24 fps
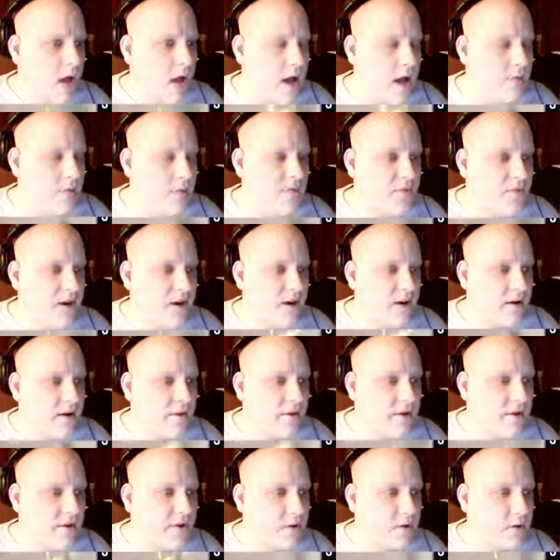There
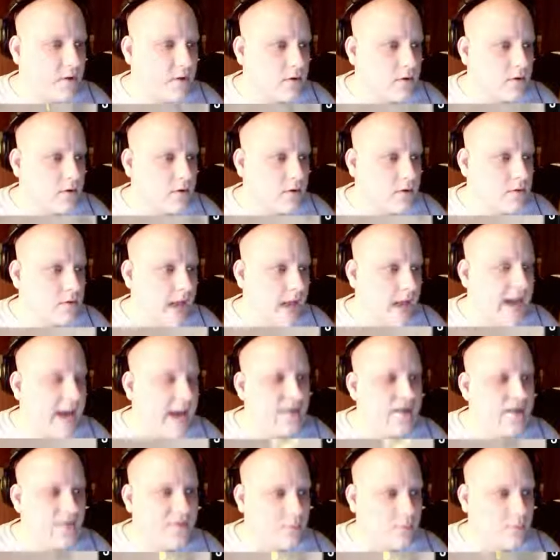are
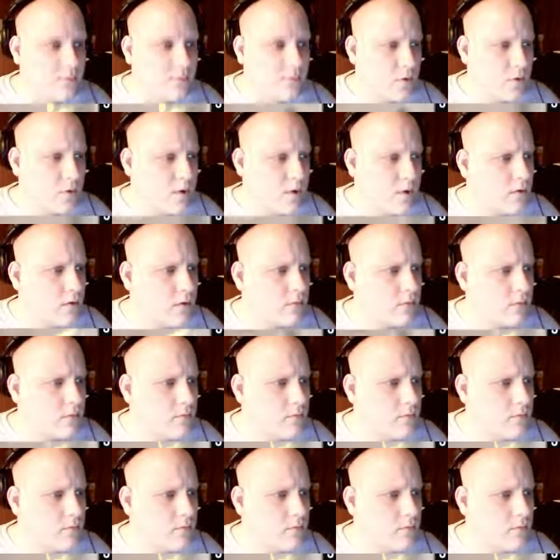8 of them, or no.